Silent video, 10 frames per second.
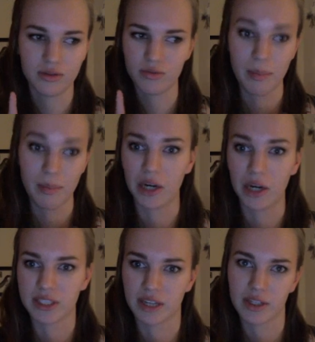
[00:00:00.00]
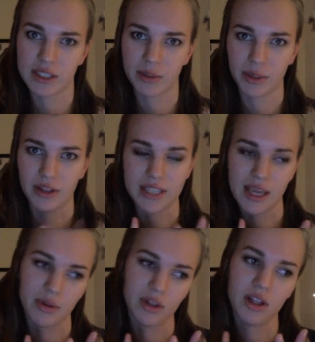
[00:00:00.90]
Manual stuff can still be on the
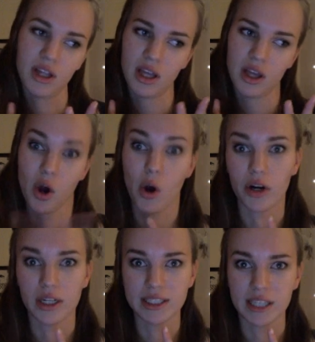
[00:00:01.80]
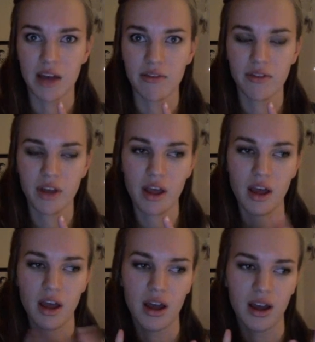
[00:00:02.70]
table. Oral stuff.
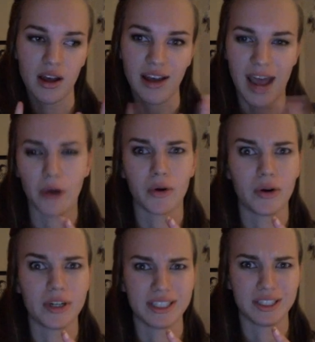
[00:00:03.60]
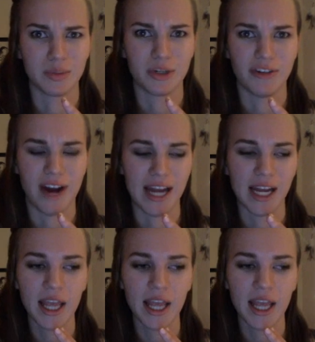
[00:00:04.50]
Outer course is pretty rad.